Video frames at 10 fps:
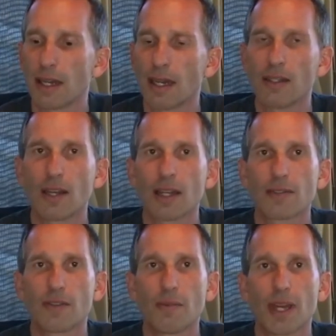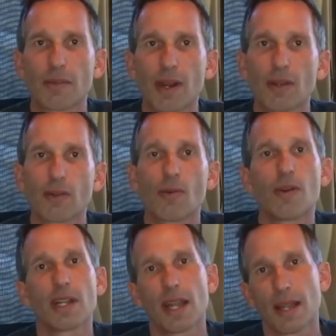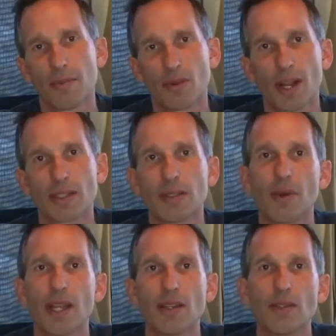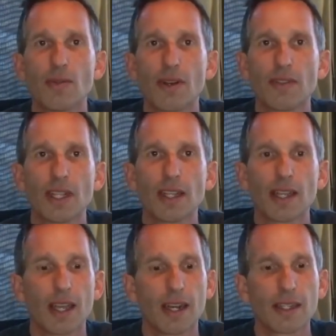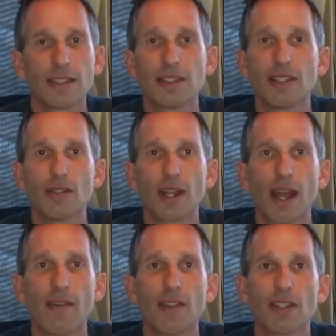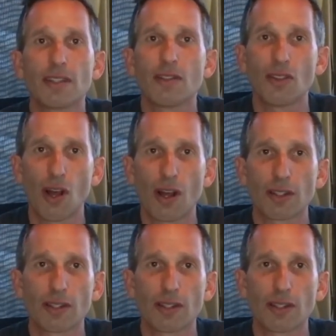unlocked from my power cord and brought to my new RV, and I continue to have this long